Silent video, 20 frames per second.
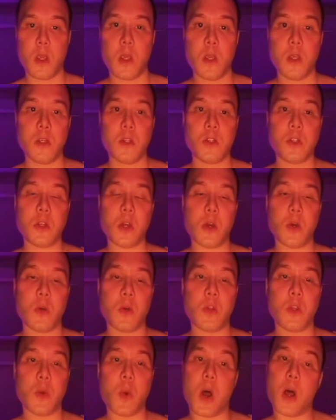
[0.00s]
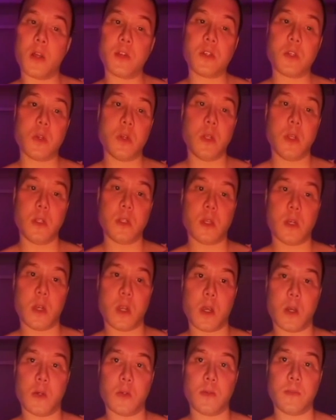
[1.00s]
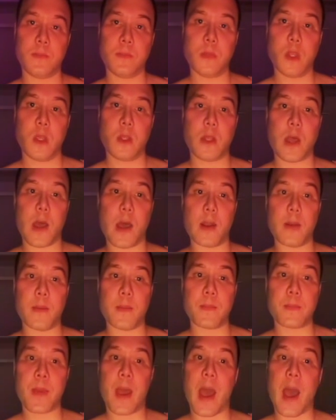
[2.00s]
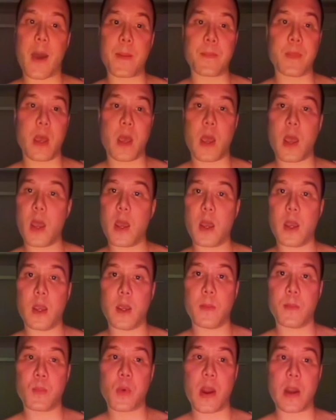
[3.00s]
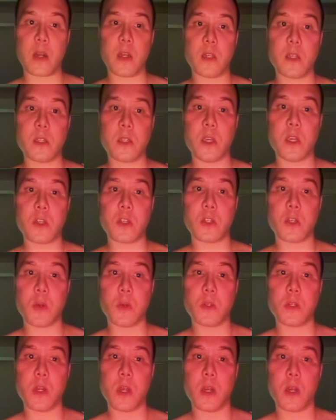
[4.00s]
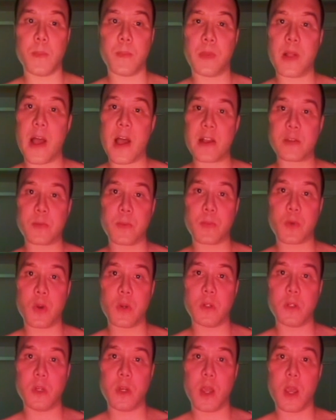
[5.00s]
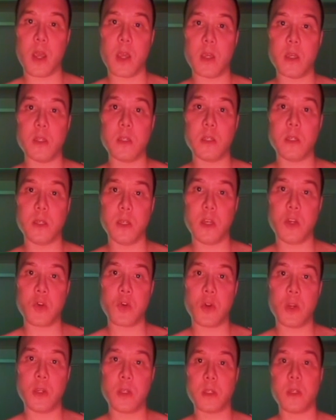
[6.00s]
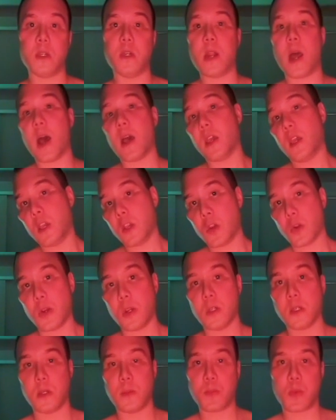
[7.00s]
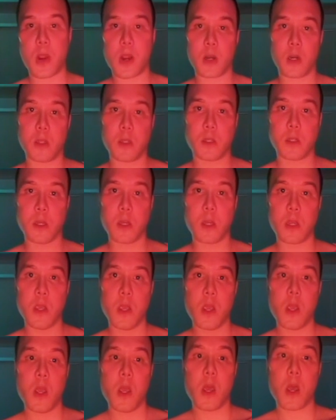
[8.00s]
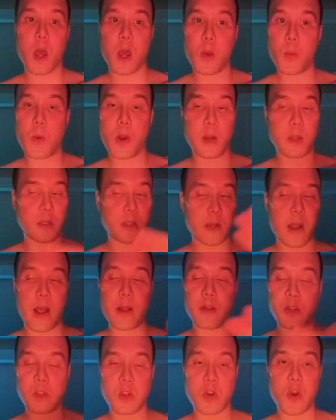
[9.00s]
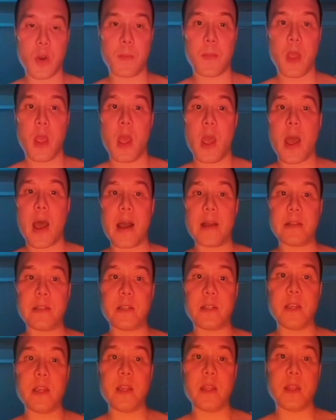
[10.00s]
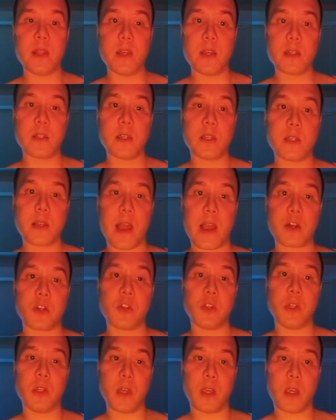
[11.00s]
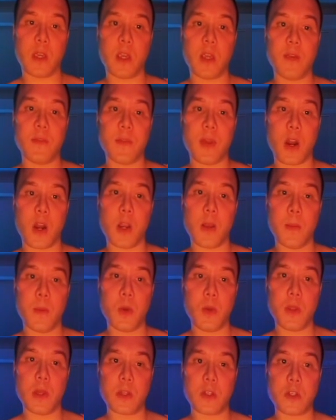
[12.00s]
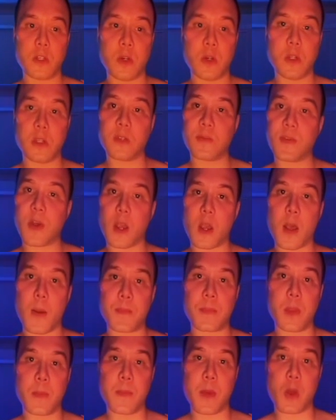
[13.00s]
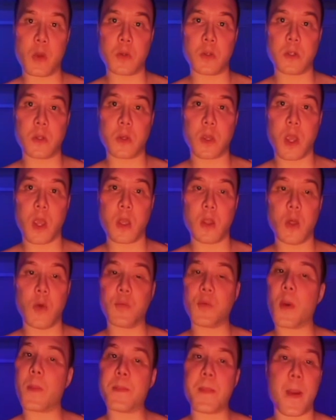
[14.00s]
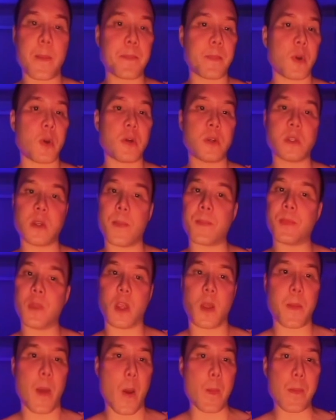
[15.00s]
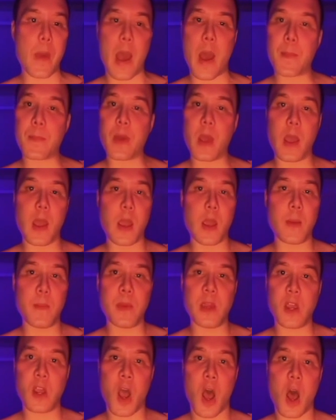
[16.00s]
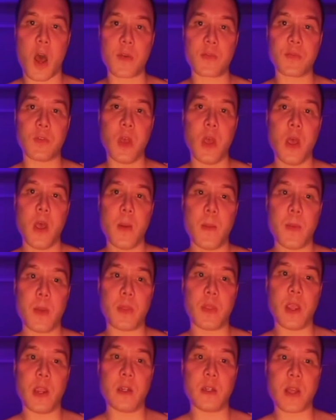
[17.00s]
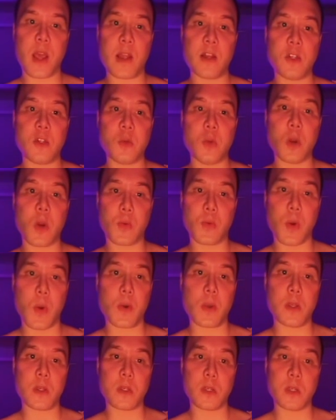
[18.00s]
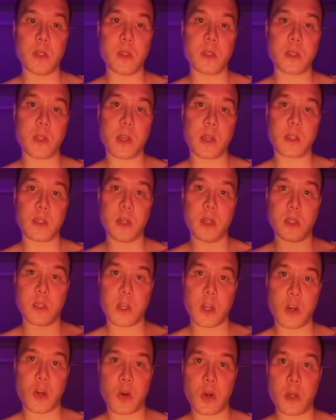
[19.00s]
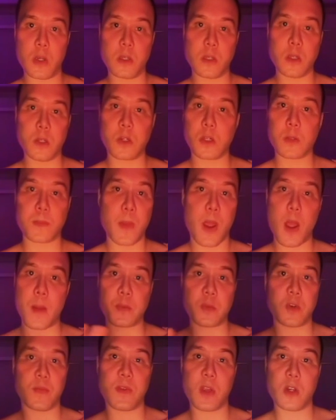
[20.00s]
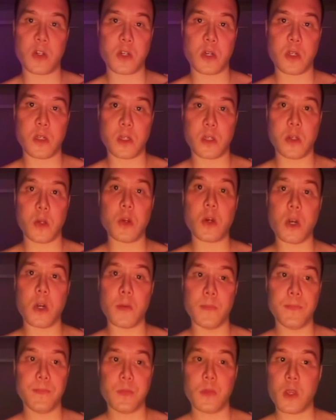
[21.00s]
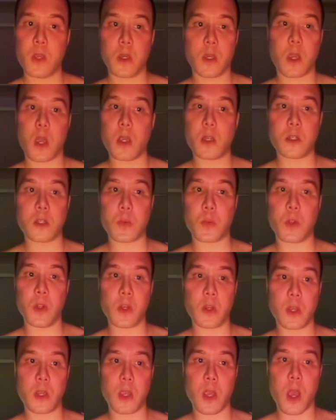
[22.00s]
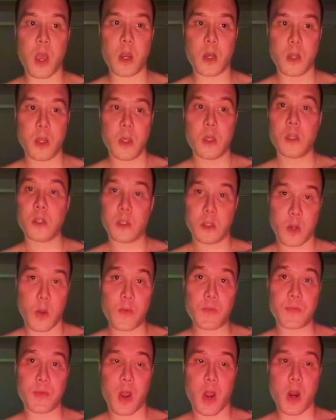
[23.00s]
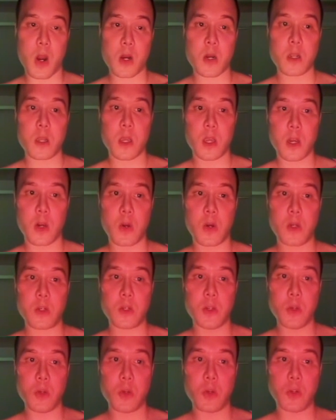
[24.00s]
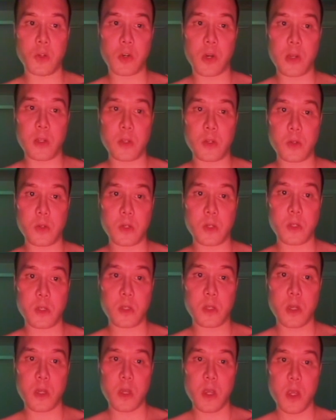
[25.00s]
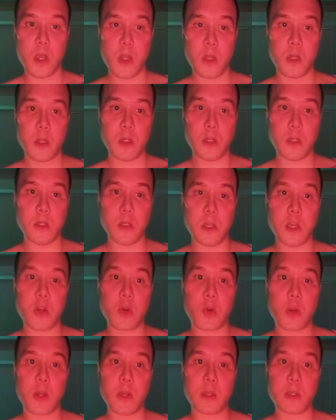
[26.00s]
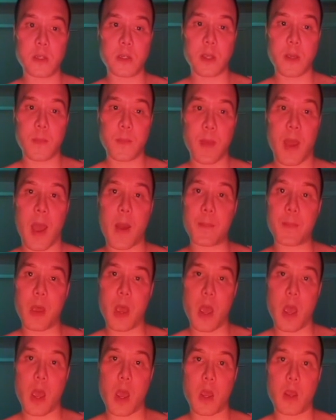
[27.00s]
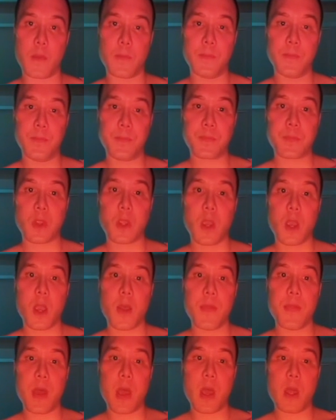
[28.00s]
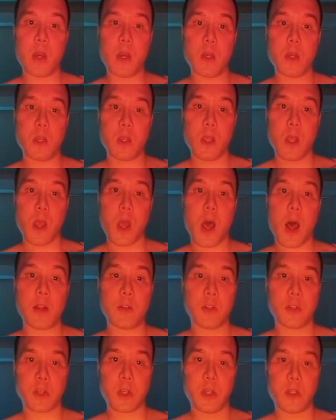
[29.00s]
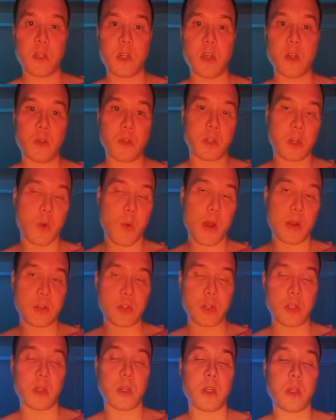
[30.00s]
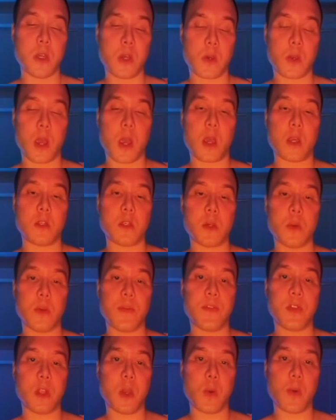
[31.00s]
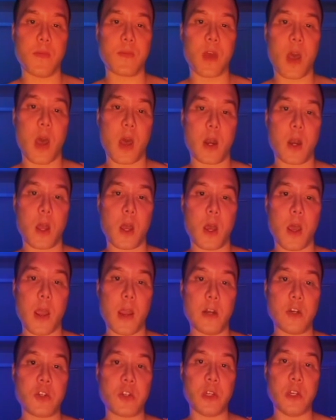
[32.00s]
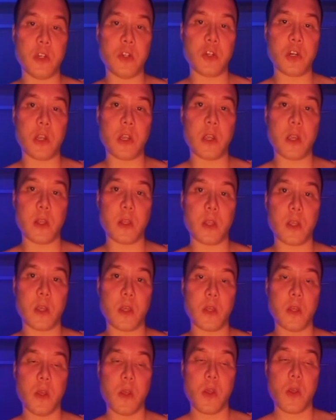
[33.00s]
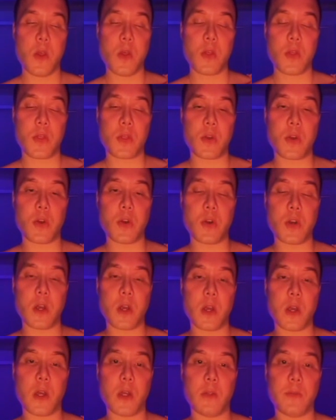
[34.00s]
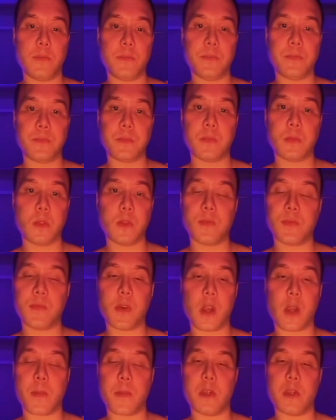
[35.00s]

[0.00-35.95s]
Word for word: So you also need to know that PAPA A, pregnancy associated plasma protein A, is decreased, not increased in pregnancy, uh, where it's Down syndrome. I see this as actually the key variable that students fuck up the most. Okay, they'll remember something about PAPA A being off, but they tend to erroneously select it as increased. It's just my observation as a tutor. Okay, so we're looking at so far increased nuchal translucency, decreased PAPA A, and then I'll just continue sequentially, okay? So even though we've got uh, HCG in the third, uh, fuck am I